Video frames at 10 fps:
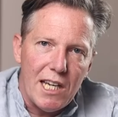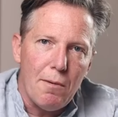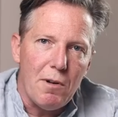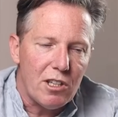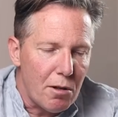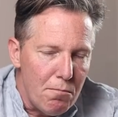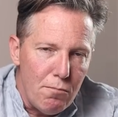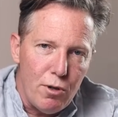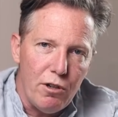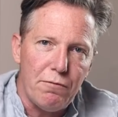the image, the
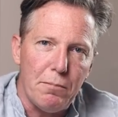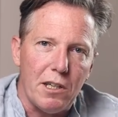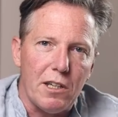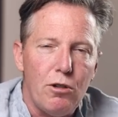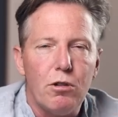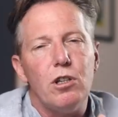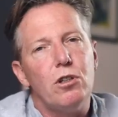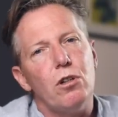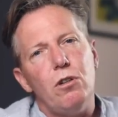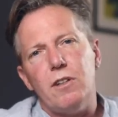movement. And you can
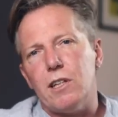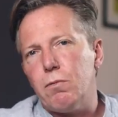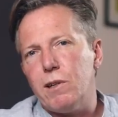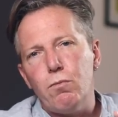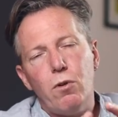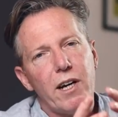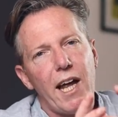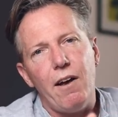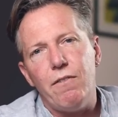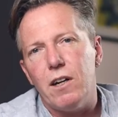do this with
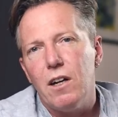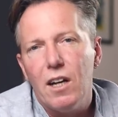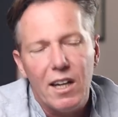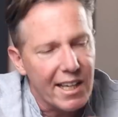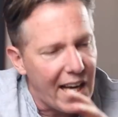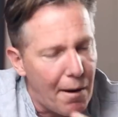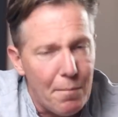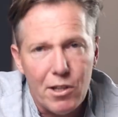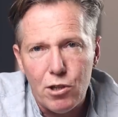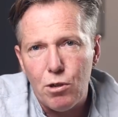whatever
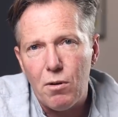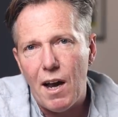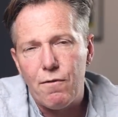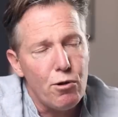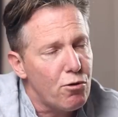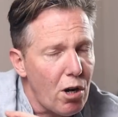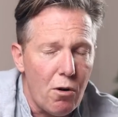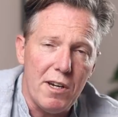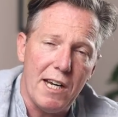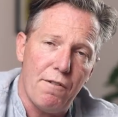camera that you have. You
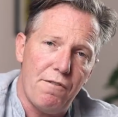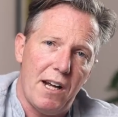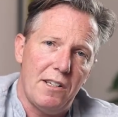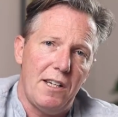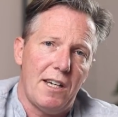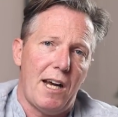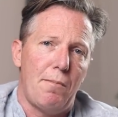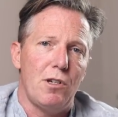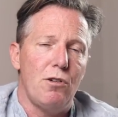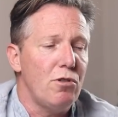don't need a fancy
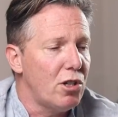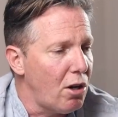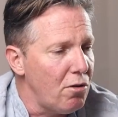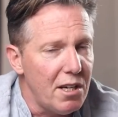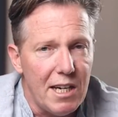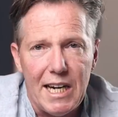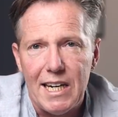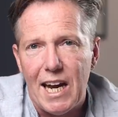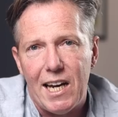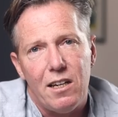camera. You don't
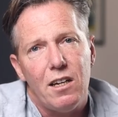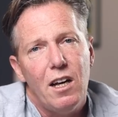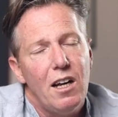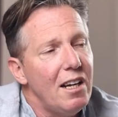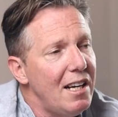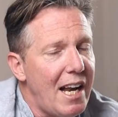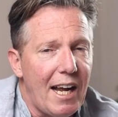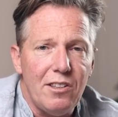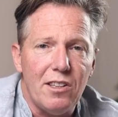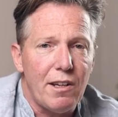need any
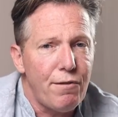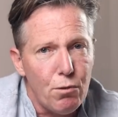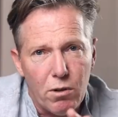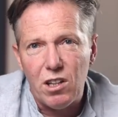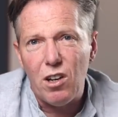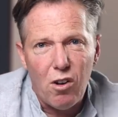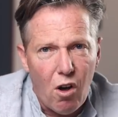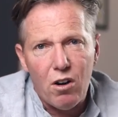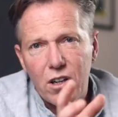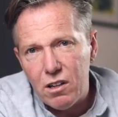lenses. If you want the
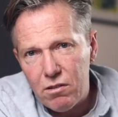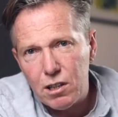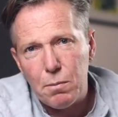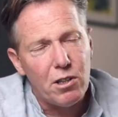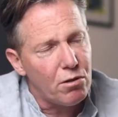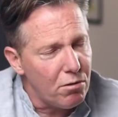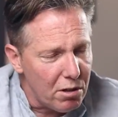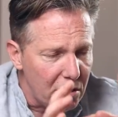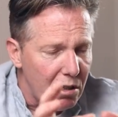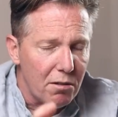longer exposure,
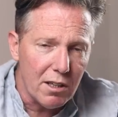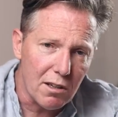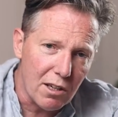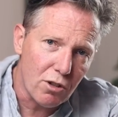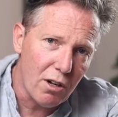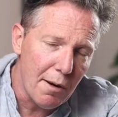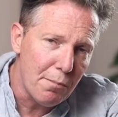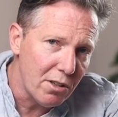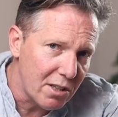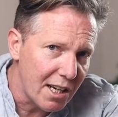you know, a, a
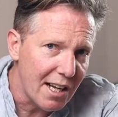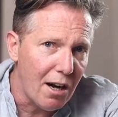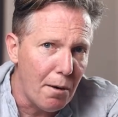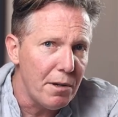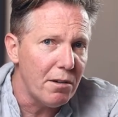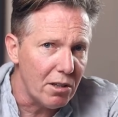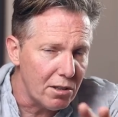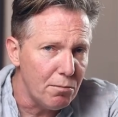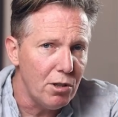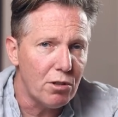tripod's going to help you, and
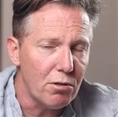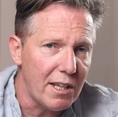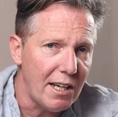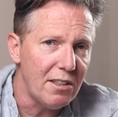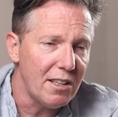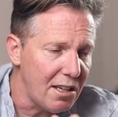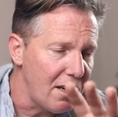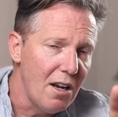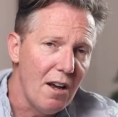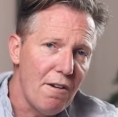there's some neutral
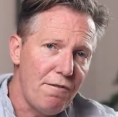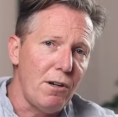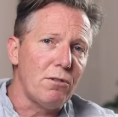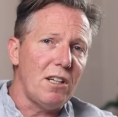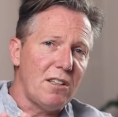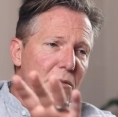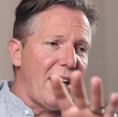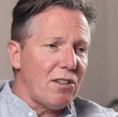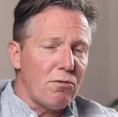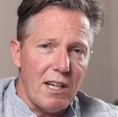density filters, and
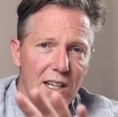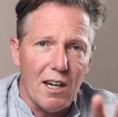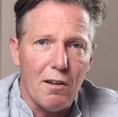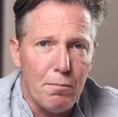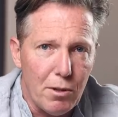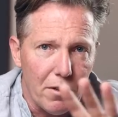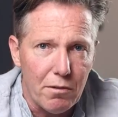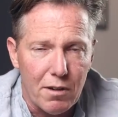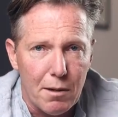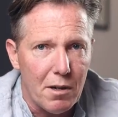that's really kind of beyond
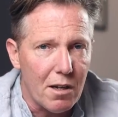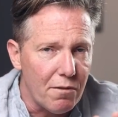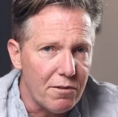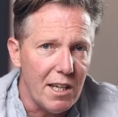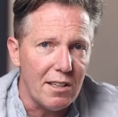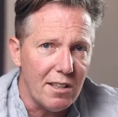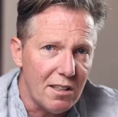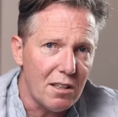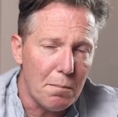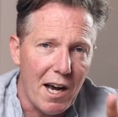the remit of this. This
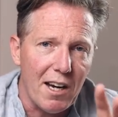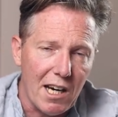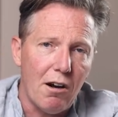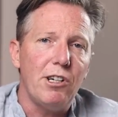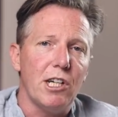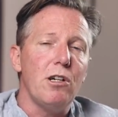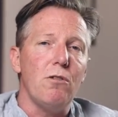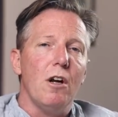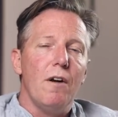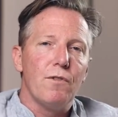is about encouraging
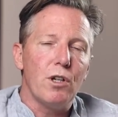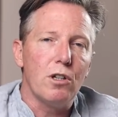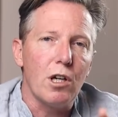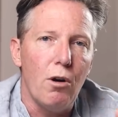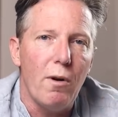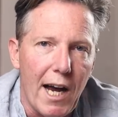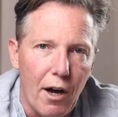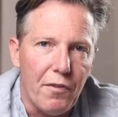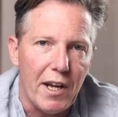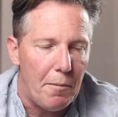you to go
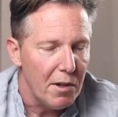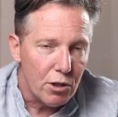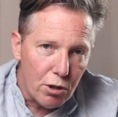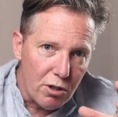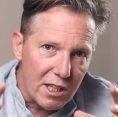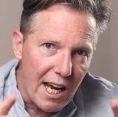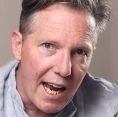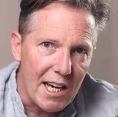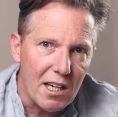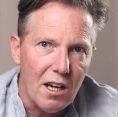out there, to
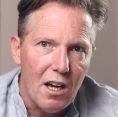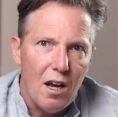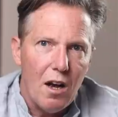take